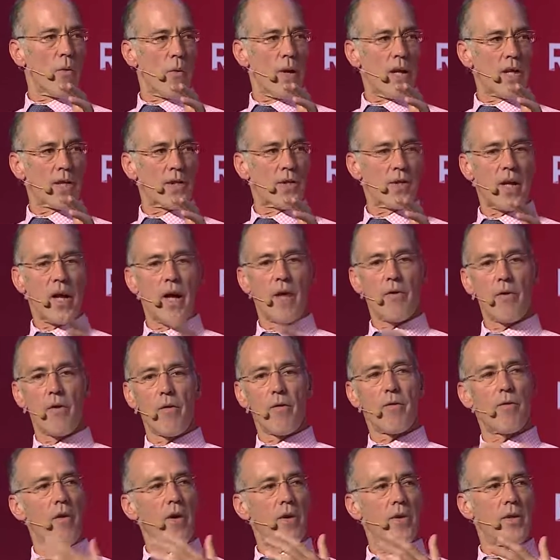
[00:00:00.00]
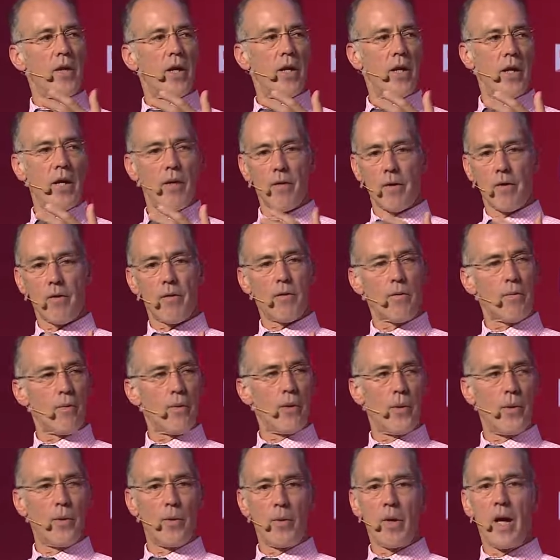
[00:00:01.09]
risks and they're funded either
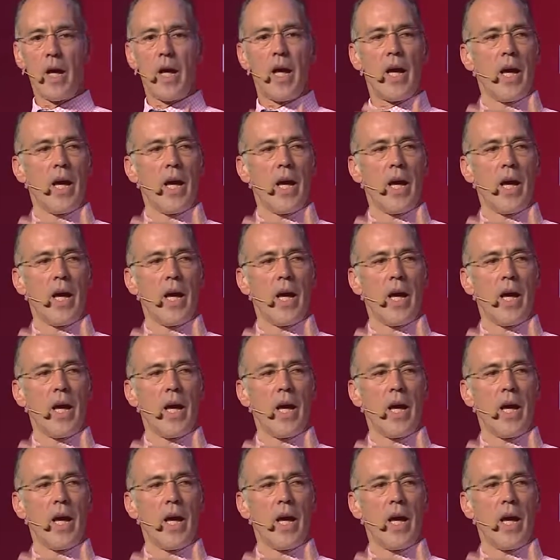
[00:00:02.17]
through